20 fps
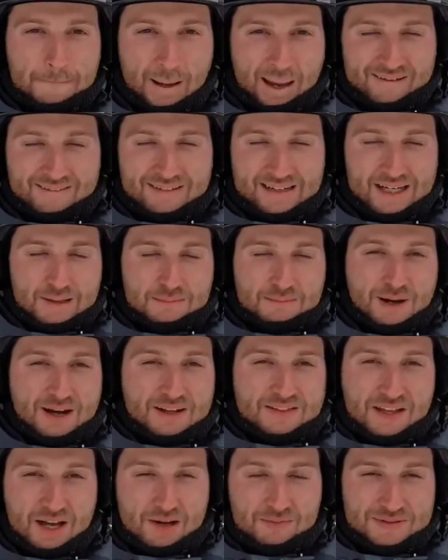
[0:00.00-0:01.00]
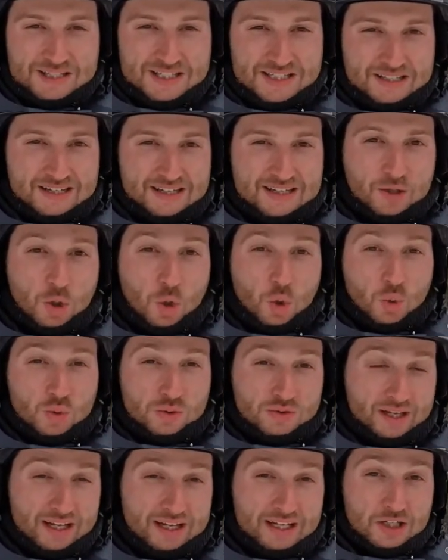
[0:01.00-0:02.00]
Bearing in mind that I've been skiing all
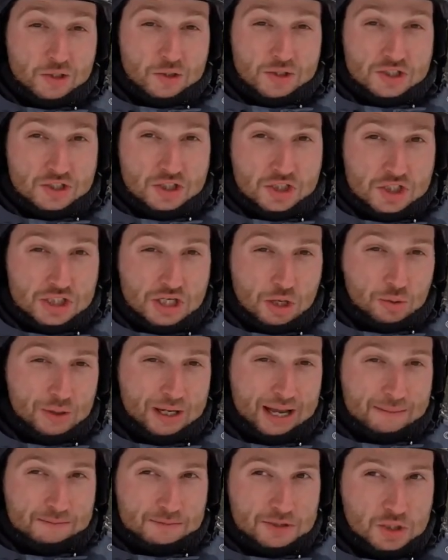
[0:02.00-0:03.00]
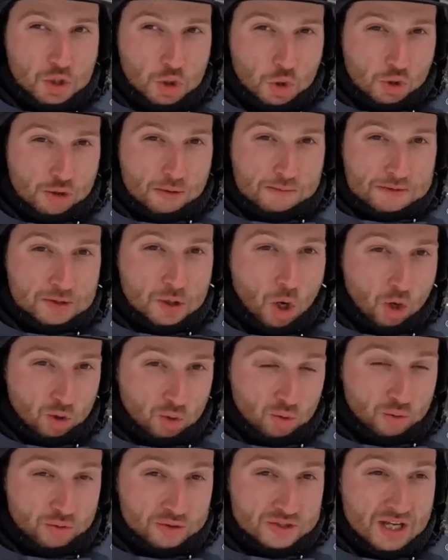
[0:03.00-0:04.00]
day using the Snow Camps Europe
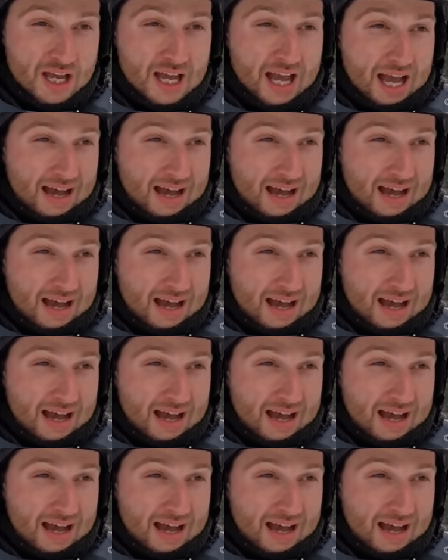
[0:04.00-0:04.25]
goggles,